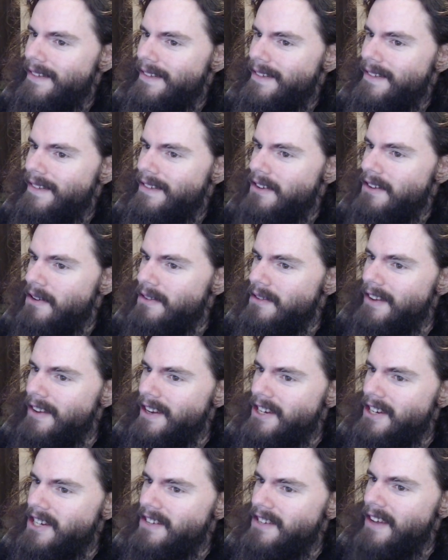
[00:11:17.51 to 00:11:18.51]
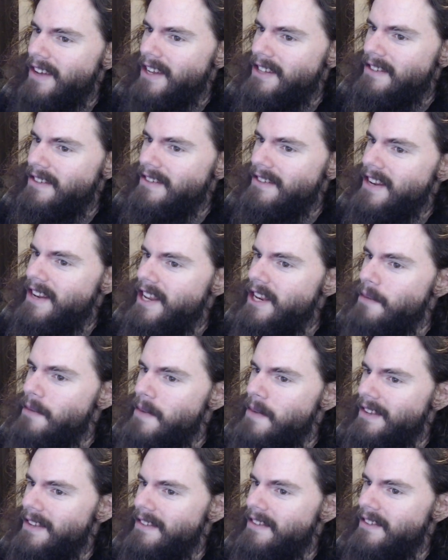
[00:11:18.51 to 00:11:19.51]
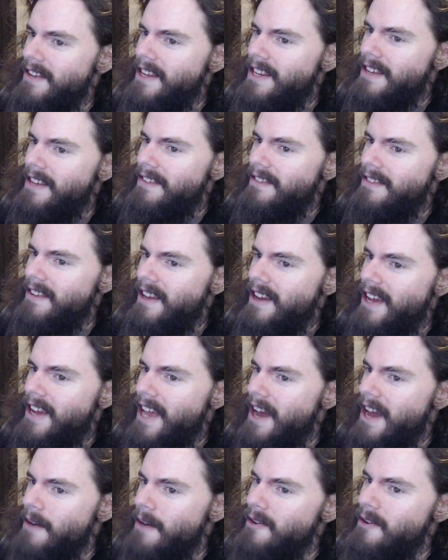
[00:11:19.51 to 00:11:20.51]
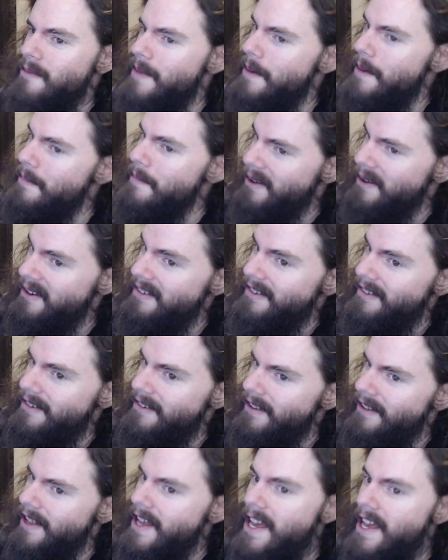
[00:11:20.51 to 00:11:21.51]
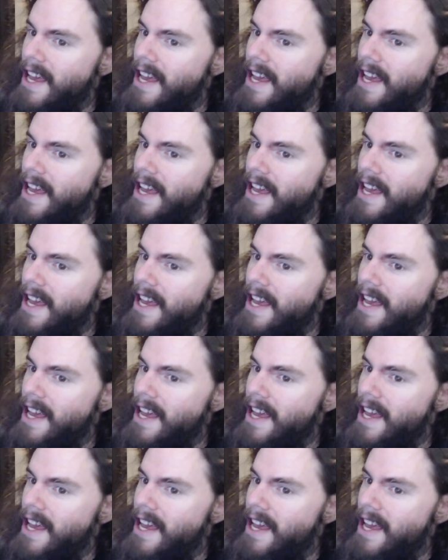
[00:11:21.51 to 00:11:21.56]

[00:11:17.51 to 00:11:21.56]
So it's like, she's like, does it need to be the CDC account or my personal?